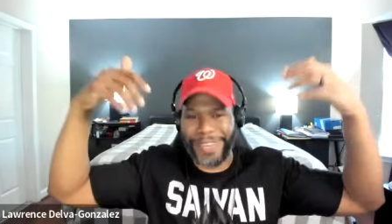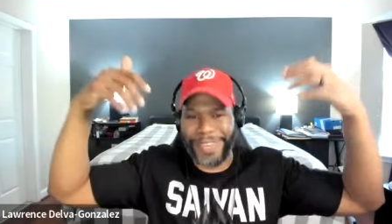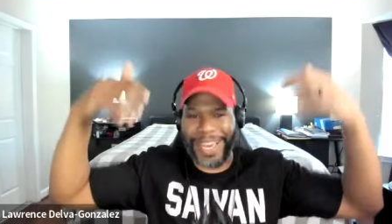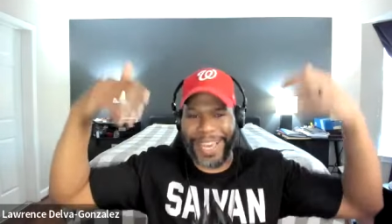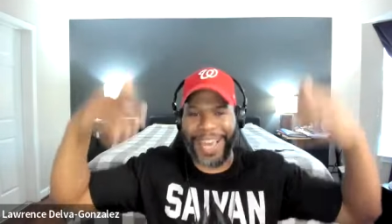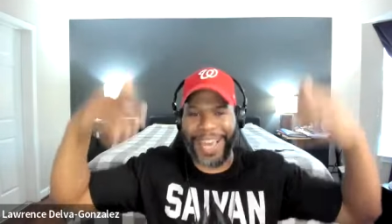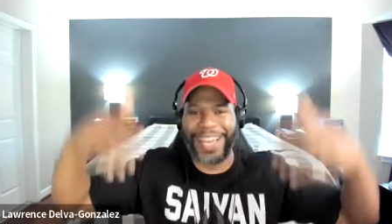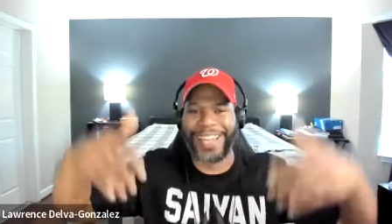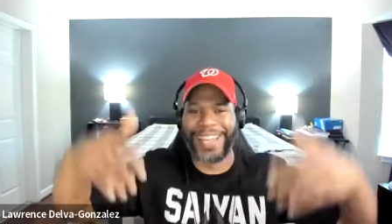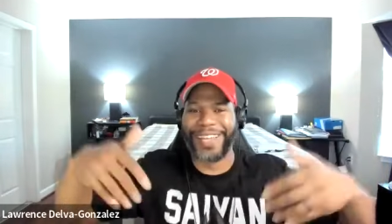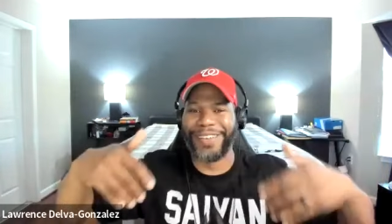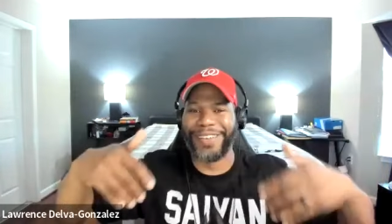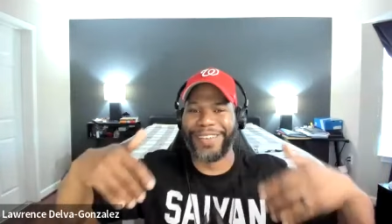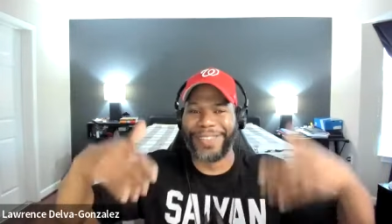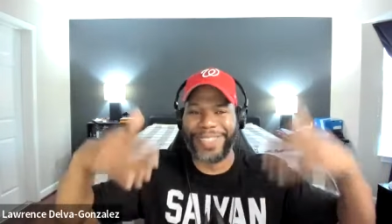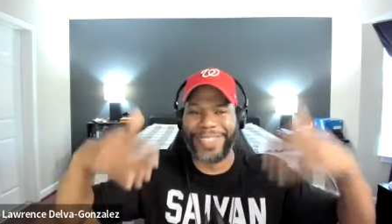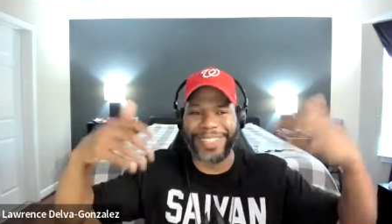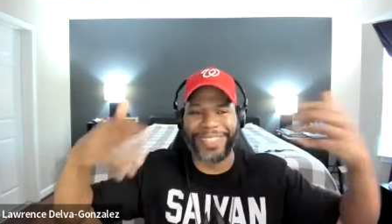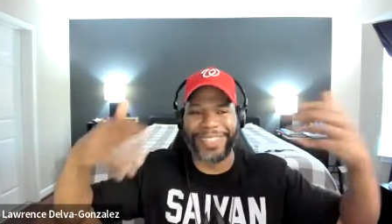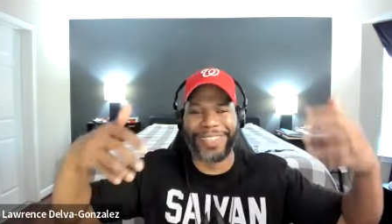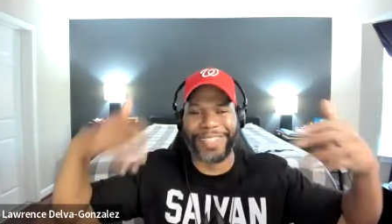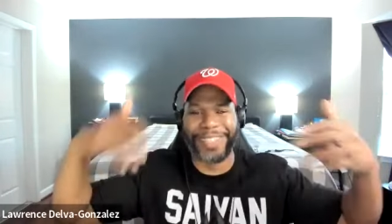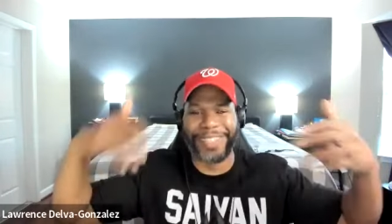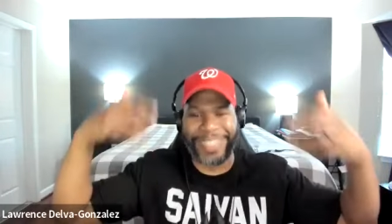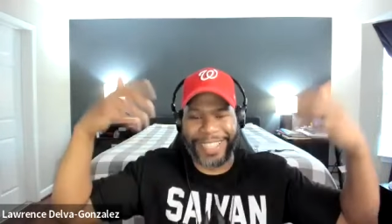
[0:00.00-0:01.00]
You gotta love
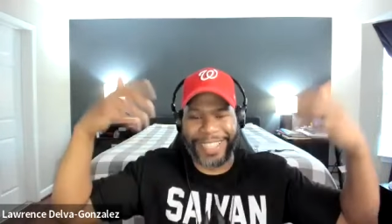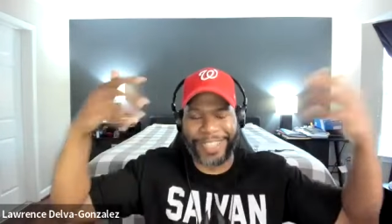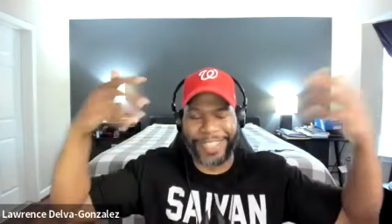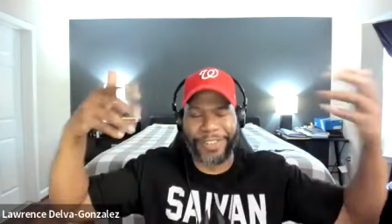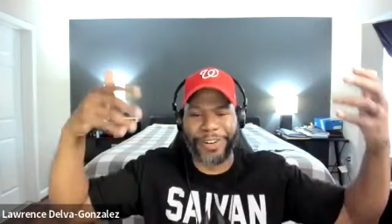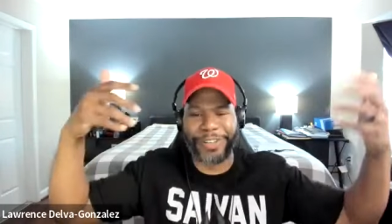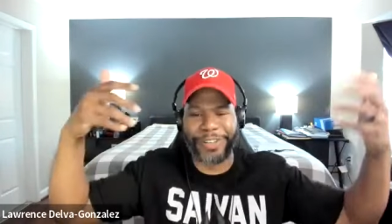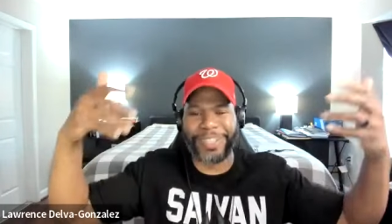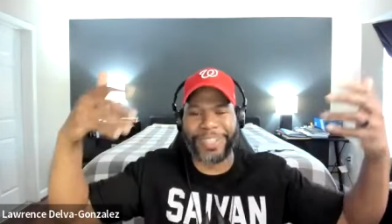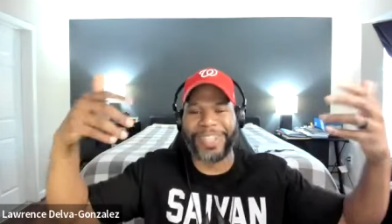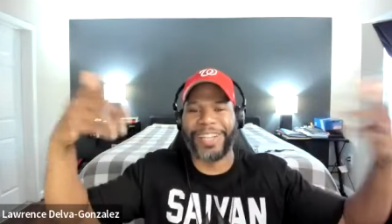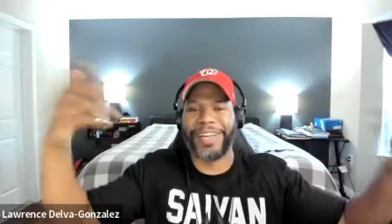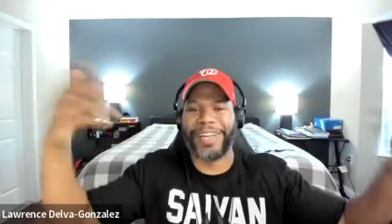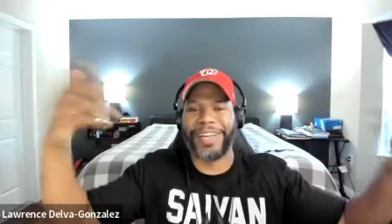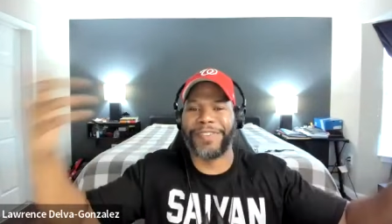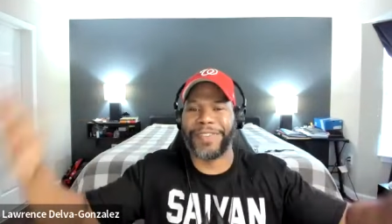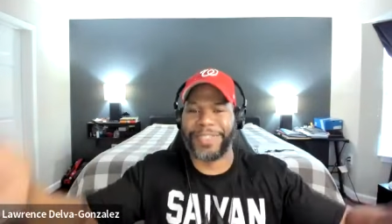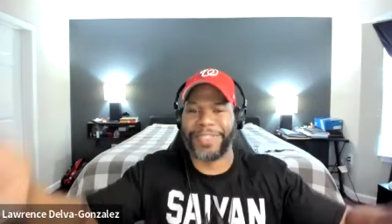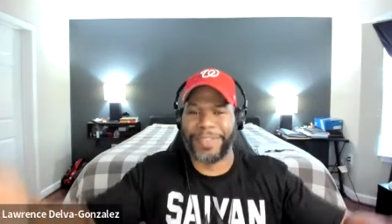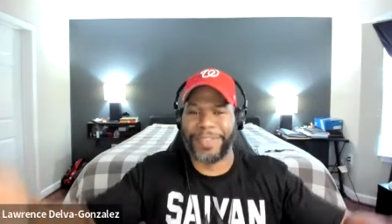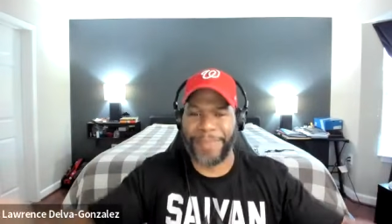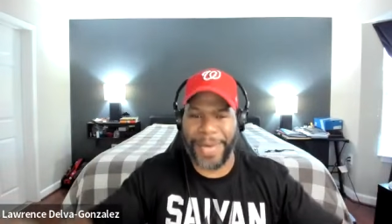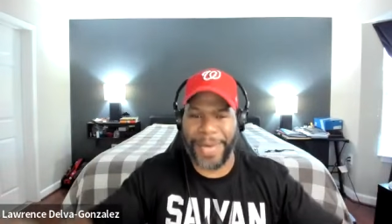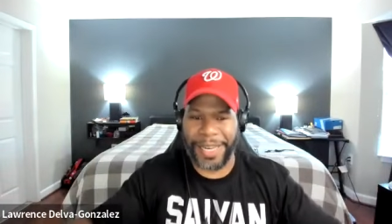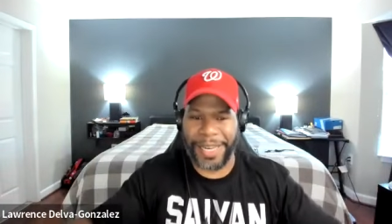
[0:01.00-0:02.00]
to, in order to love
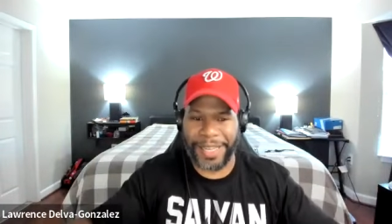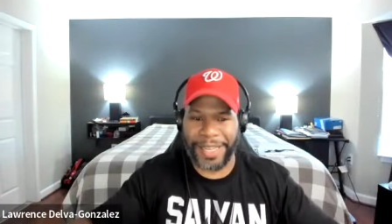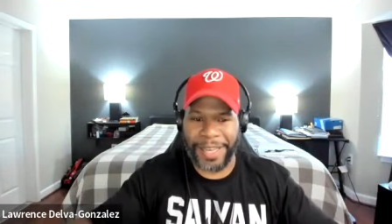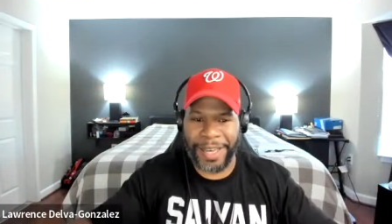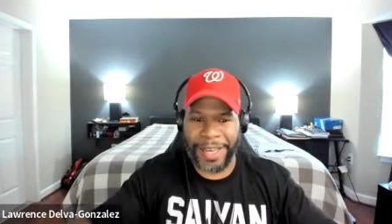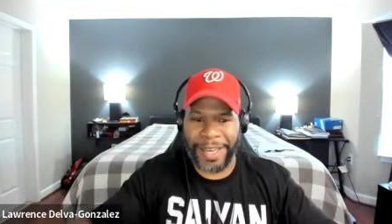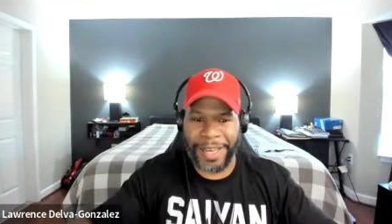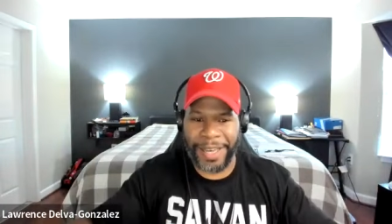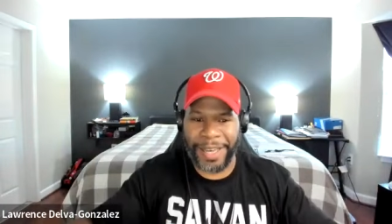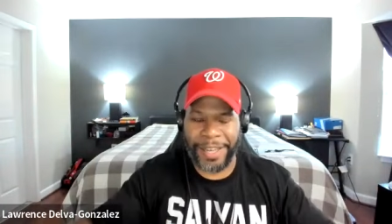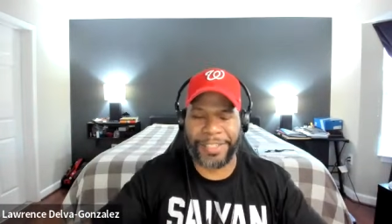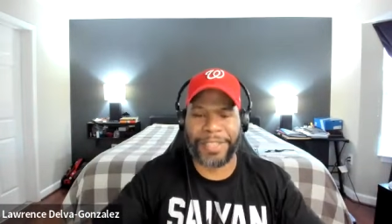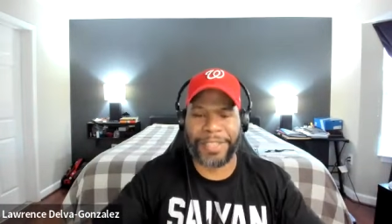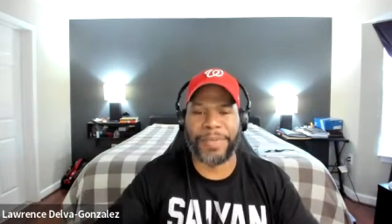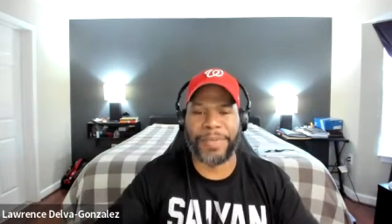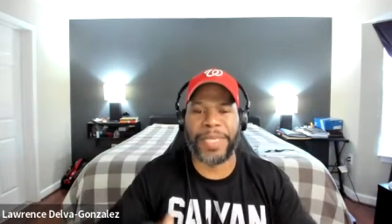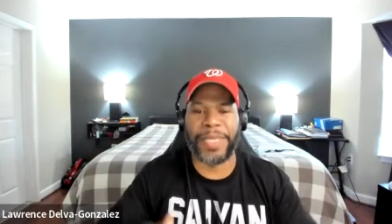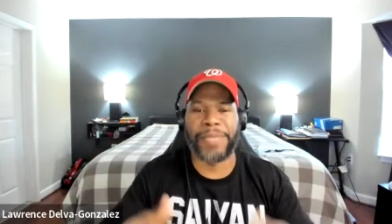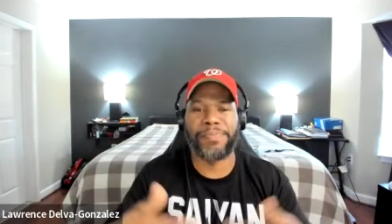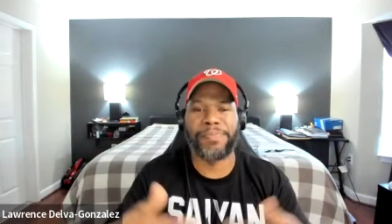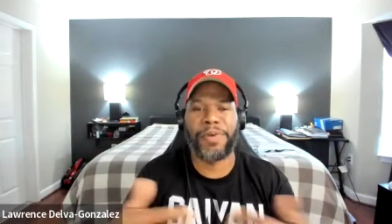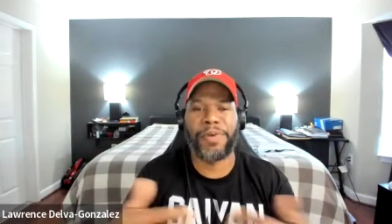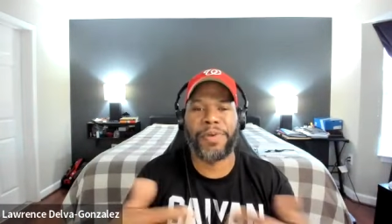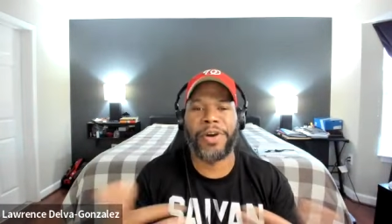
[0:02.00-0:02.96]
somebody else and be in